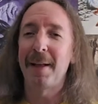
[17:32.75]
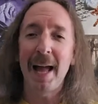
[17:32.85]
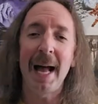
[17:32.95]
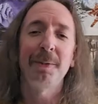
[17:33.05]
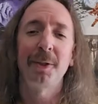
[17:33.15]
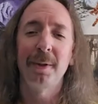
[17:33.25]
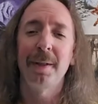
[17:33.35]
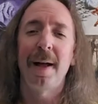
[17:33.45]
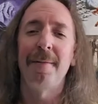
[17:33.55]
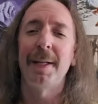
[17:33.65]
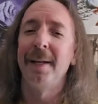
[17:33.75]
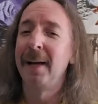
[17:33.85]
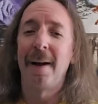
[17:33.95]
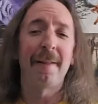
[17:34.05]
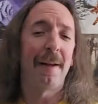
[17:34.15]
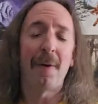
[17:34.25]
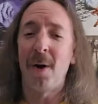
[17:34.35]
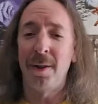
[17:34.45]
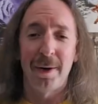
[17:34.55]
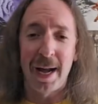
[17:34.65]
Absolutely love it. I love
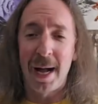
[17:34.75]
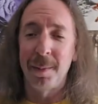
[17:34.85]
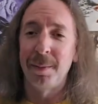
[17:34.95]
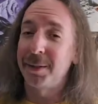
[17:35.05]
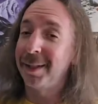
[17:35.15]
all their albums.